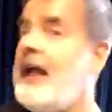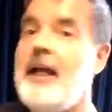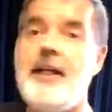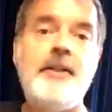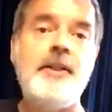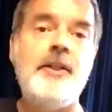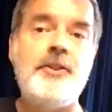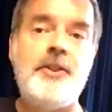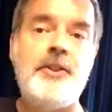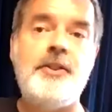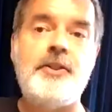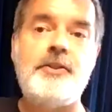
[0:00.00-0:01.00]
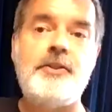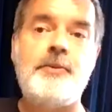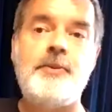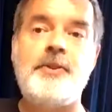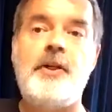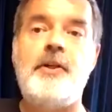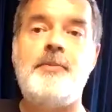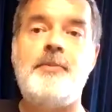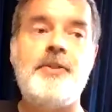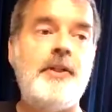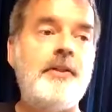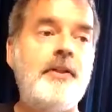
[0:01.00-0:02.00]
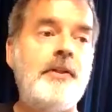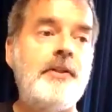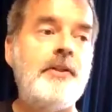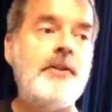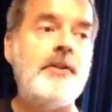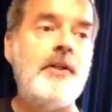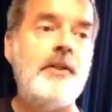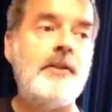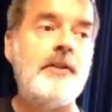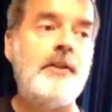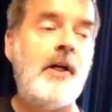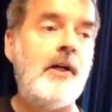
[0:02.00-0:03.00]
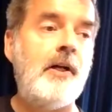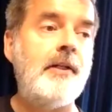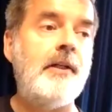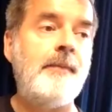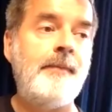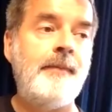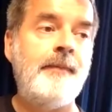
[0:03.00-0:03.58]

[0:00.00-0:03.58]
And Jesus was 100% God.